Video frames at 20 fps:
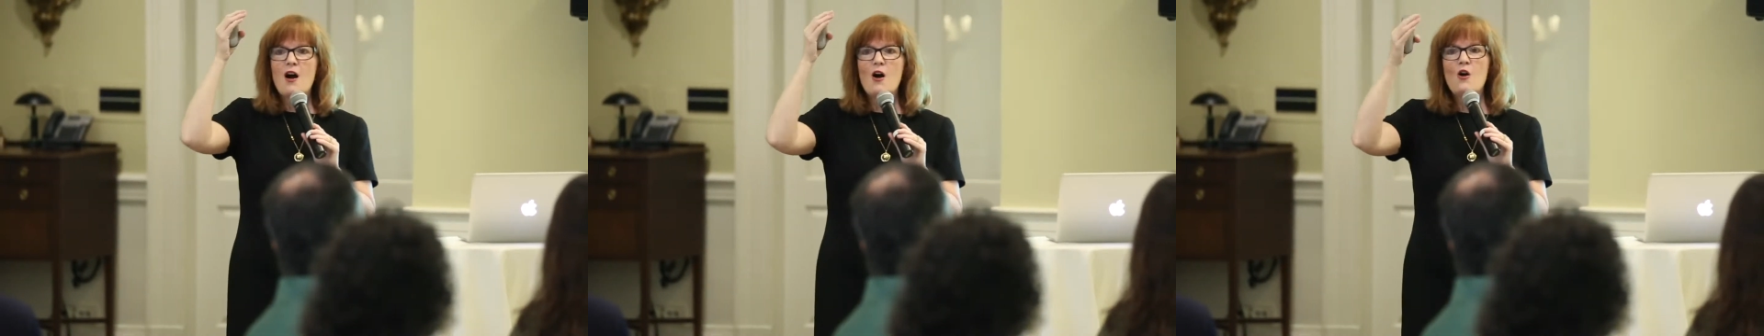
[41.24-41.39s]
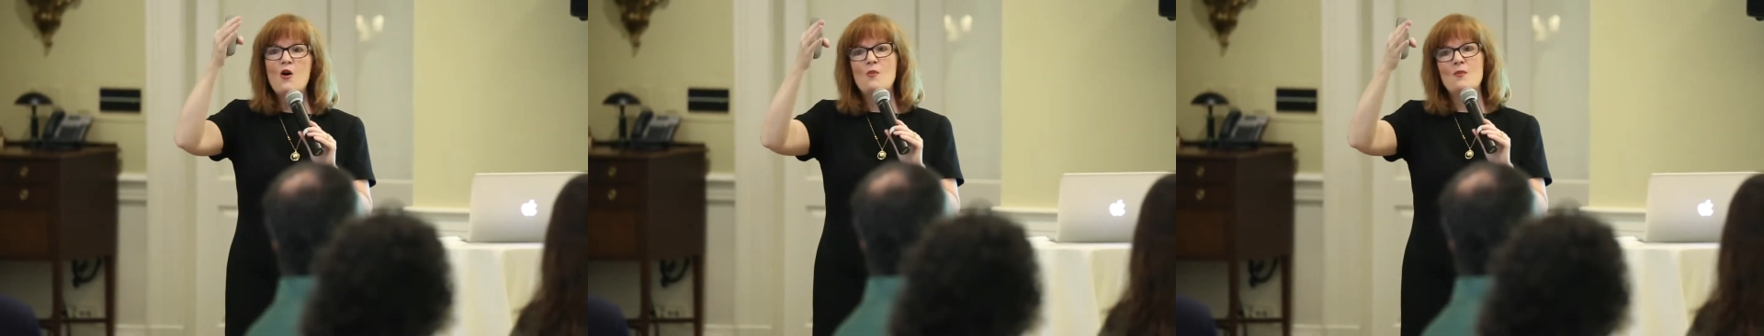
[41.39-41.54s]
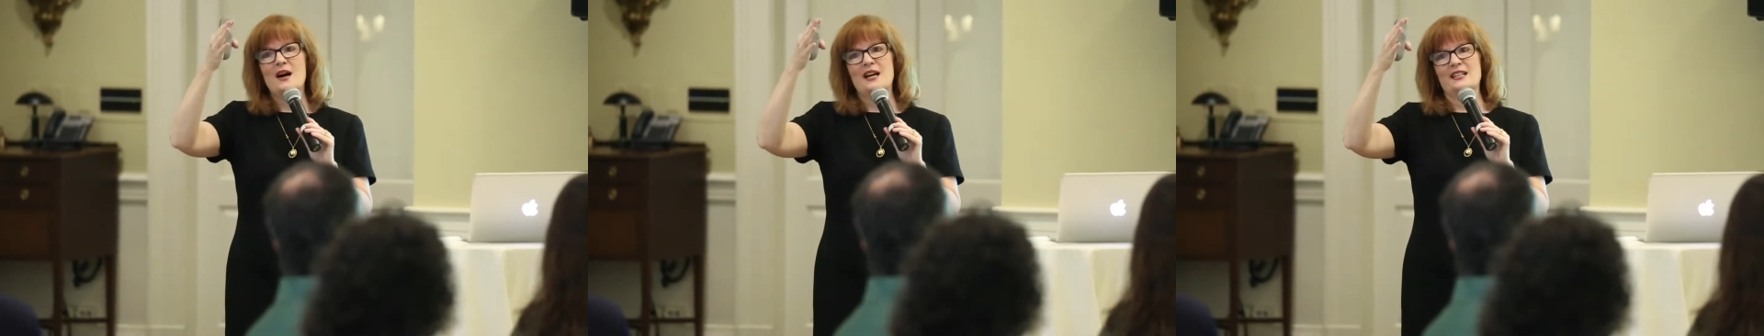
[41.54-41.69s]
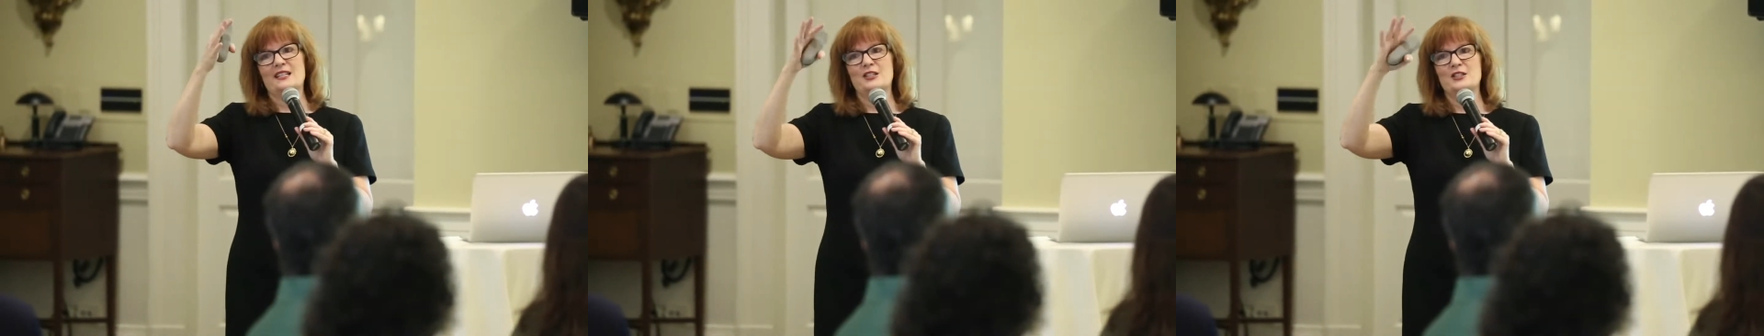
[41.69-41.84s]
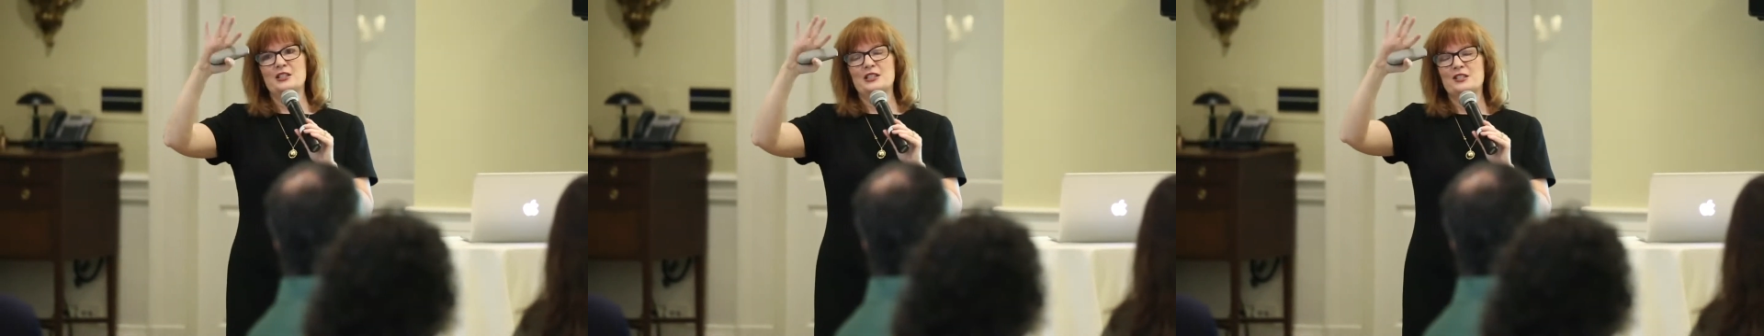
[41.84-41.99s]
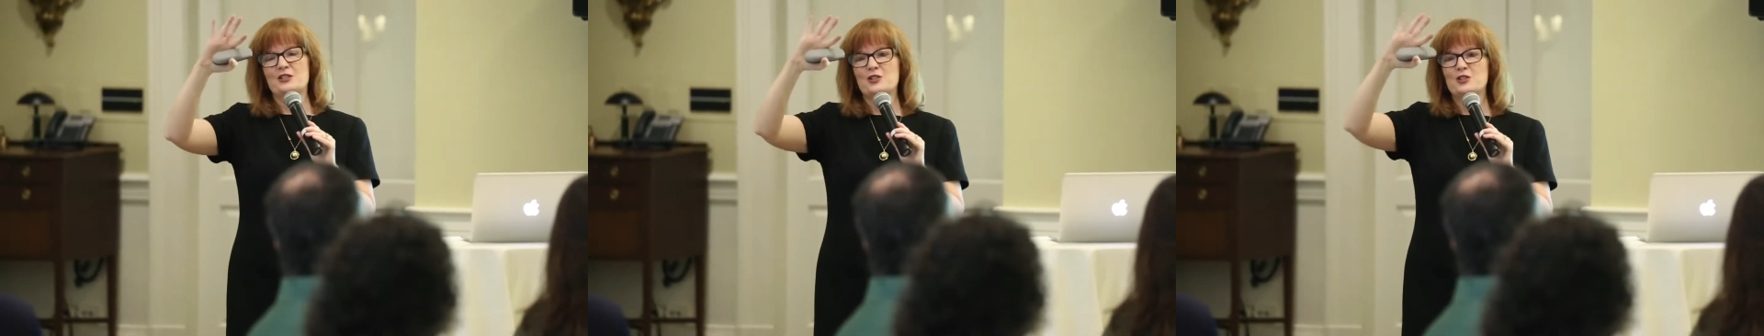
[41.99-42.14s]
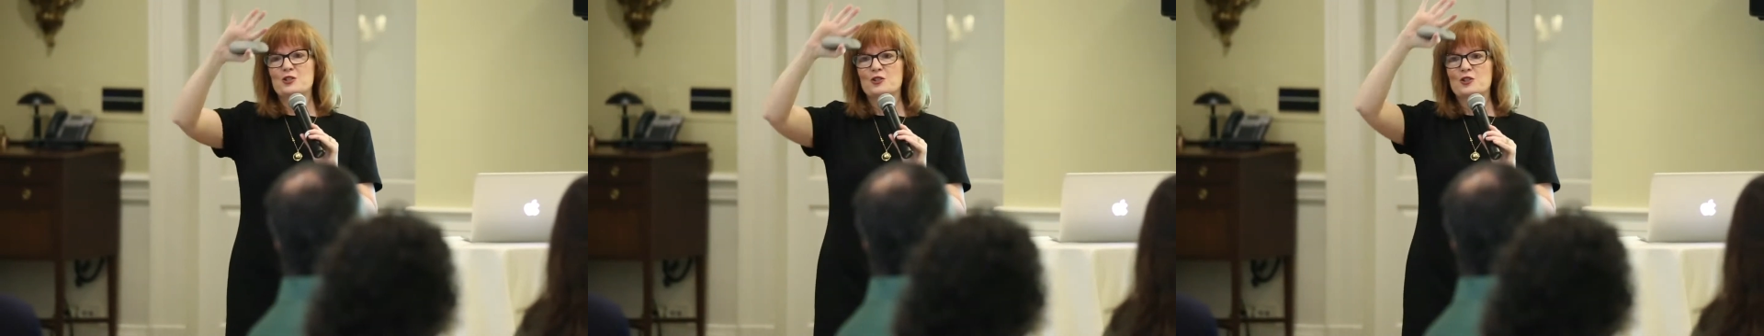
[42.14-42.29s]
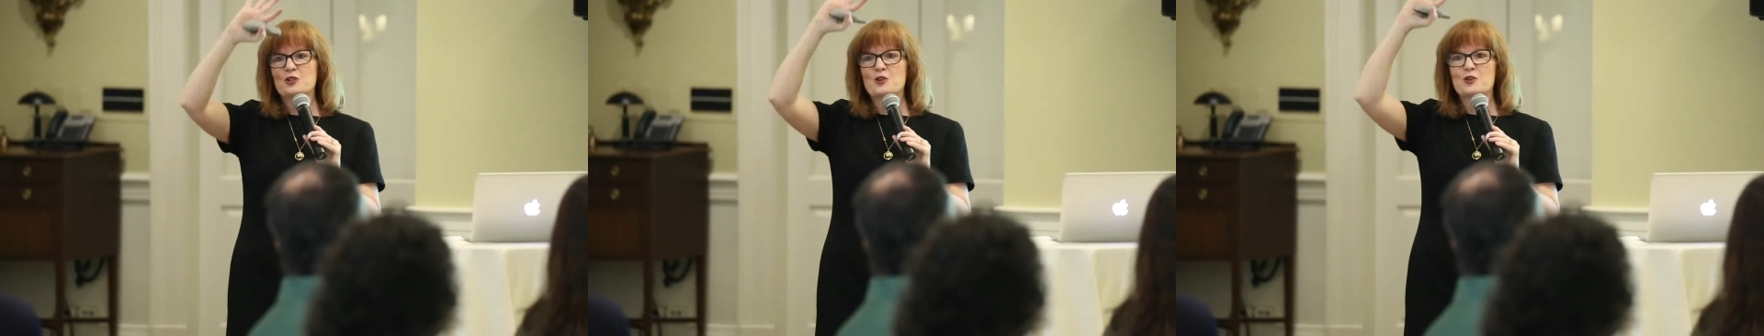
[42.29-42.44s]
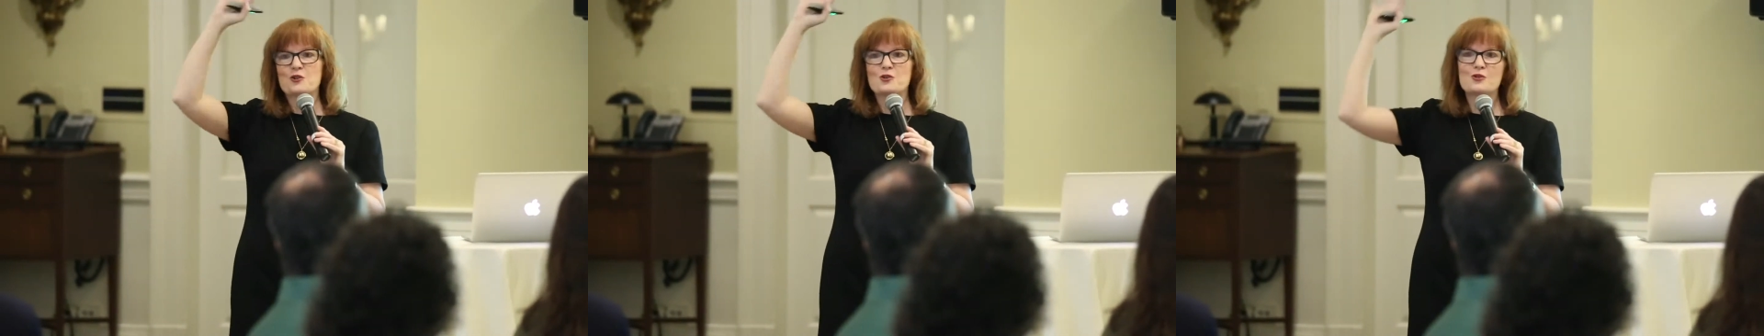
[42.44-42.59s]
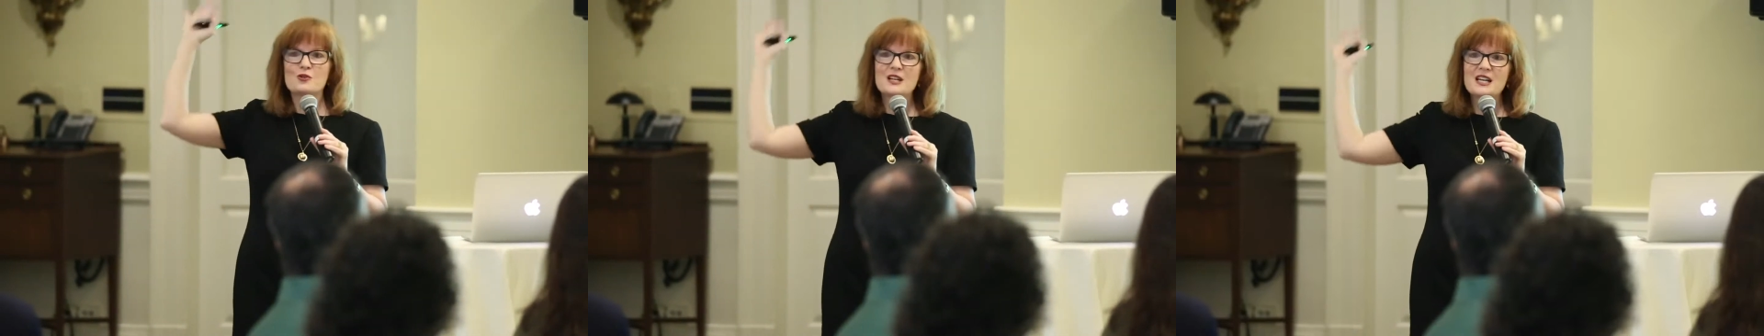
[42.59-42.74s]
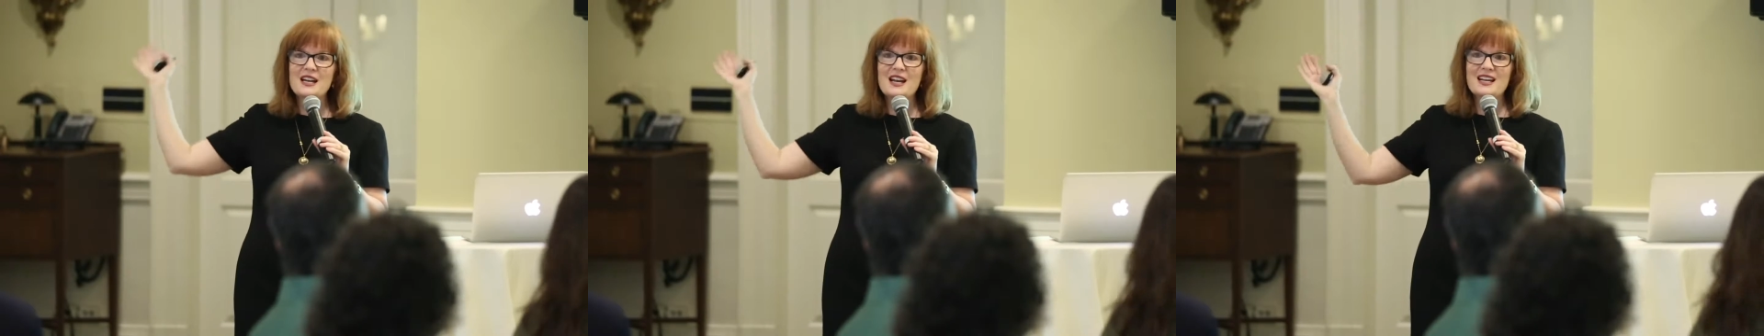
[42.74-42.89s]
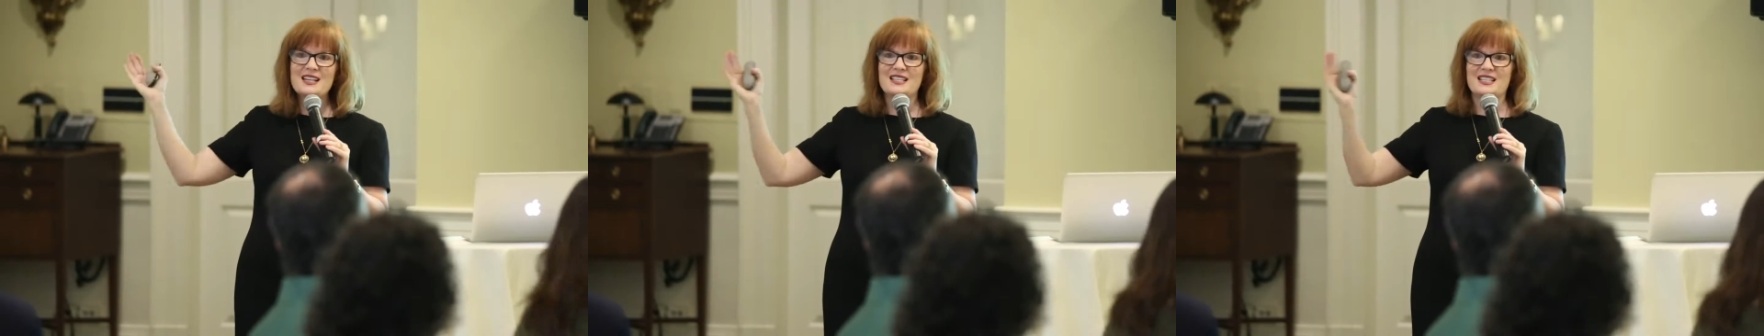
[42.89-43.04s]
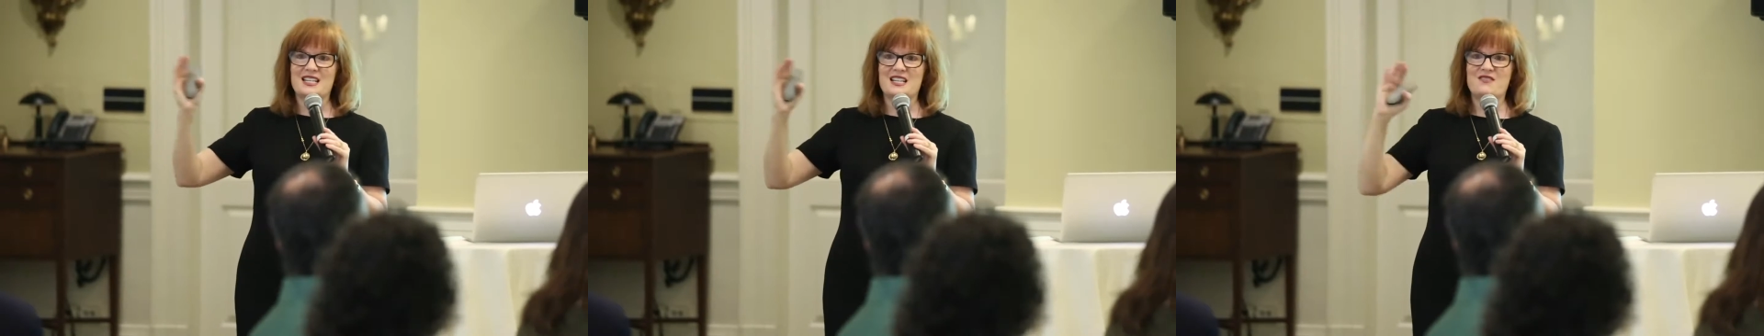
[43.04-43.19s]
oh my goodness, your
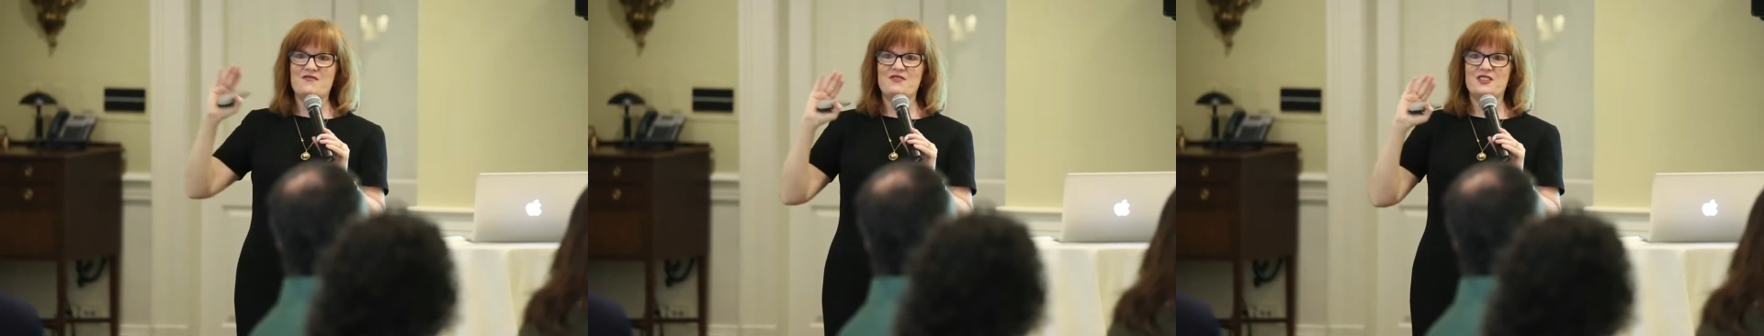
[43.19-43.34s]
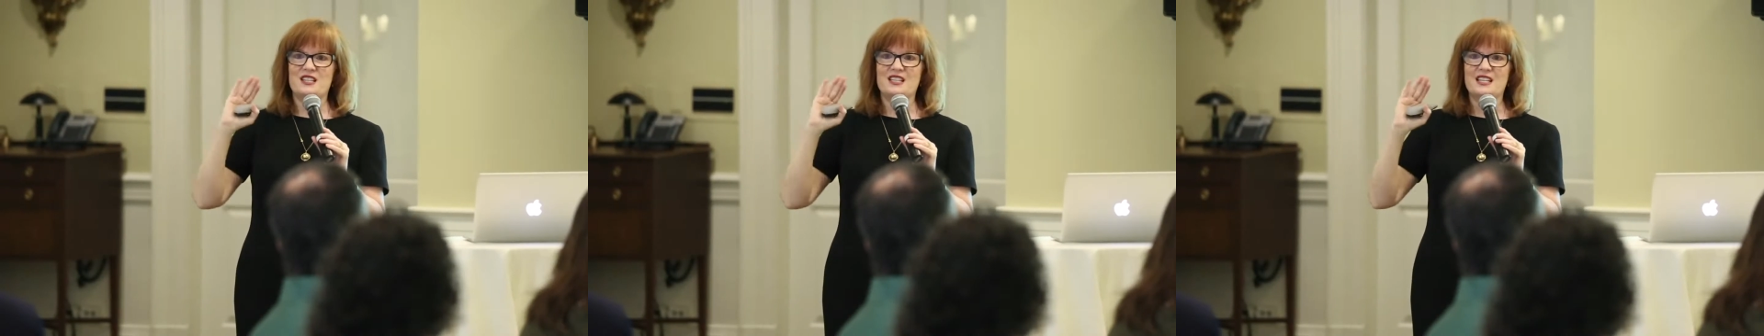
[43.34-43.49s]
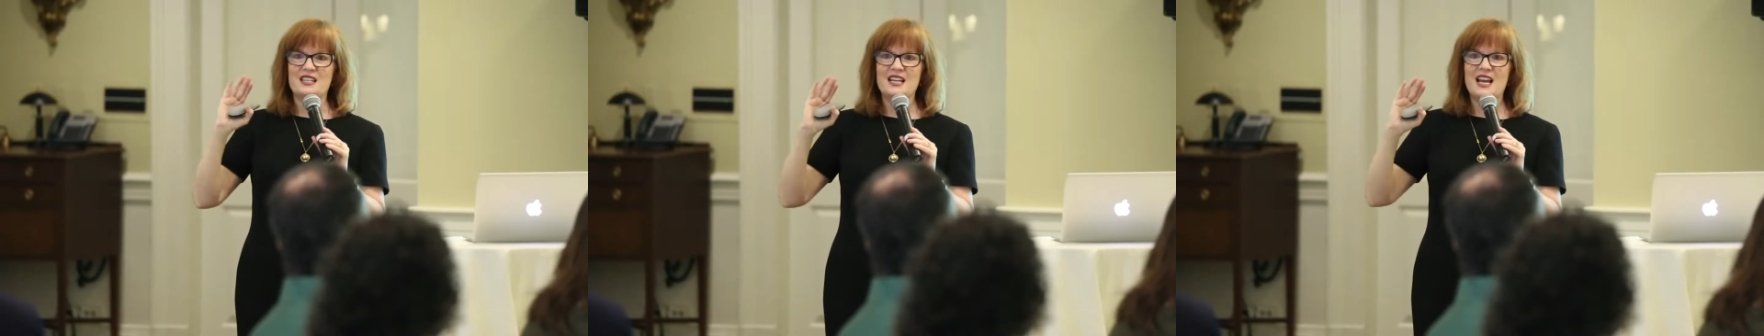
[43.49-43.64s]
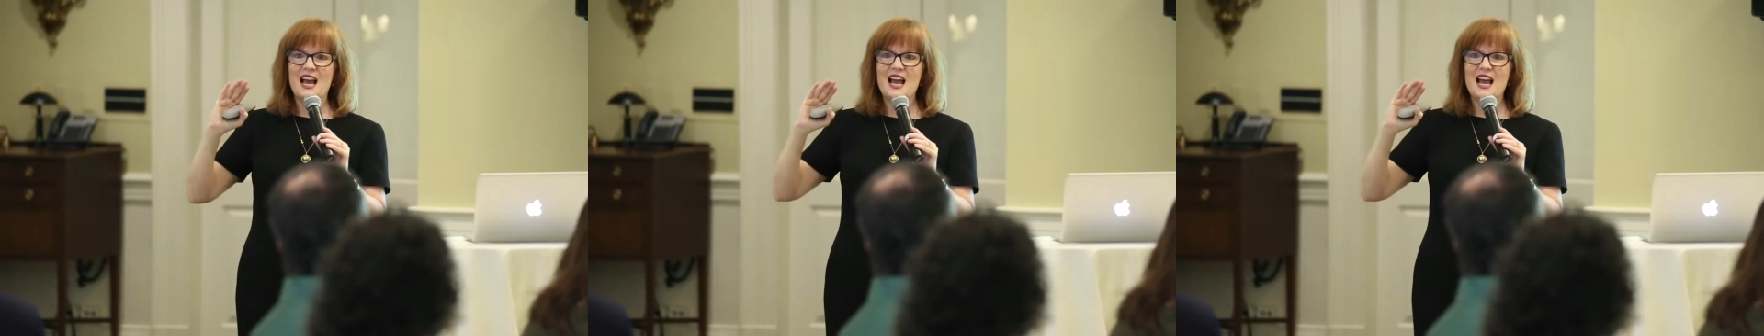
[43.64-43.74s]
creativity